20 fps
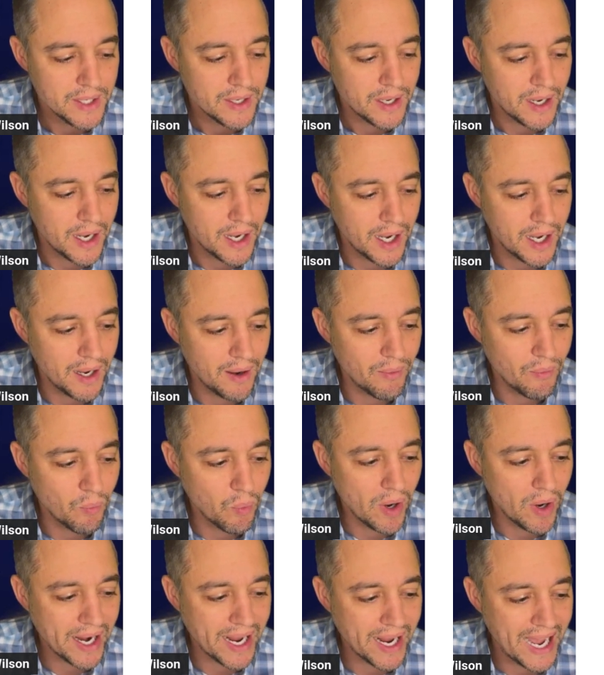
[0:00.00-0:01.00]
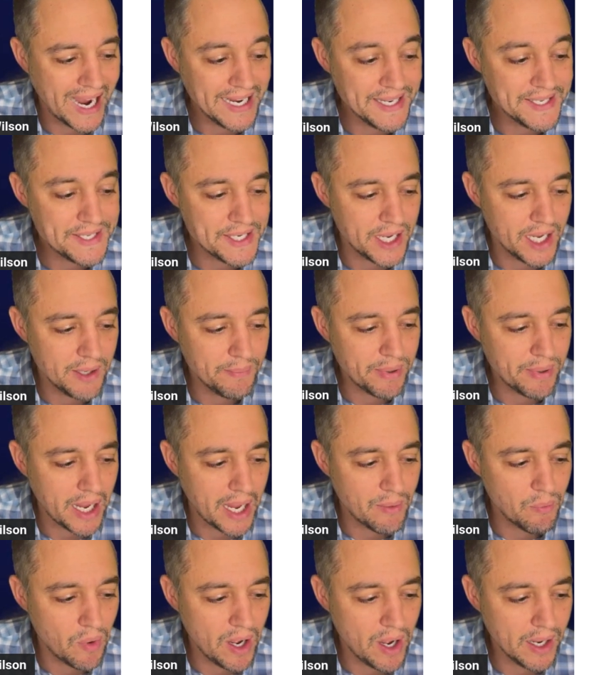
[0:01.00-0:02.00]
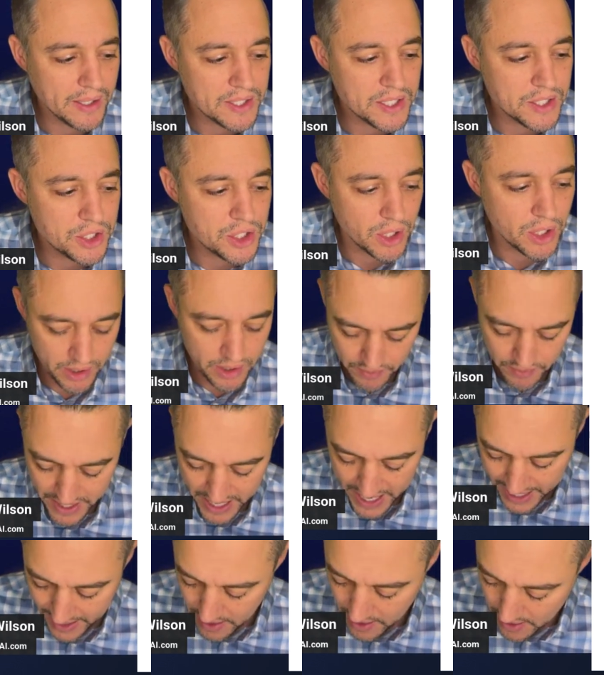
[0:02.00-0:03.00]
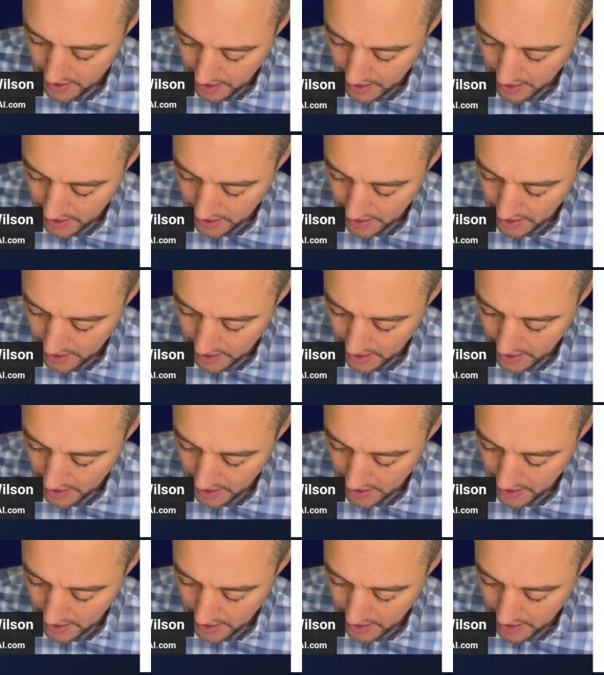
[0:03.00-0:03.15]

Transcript: uh, what I did. But I want to show you that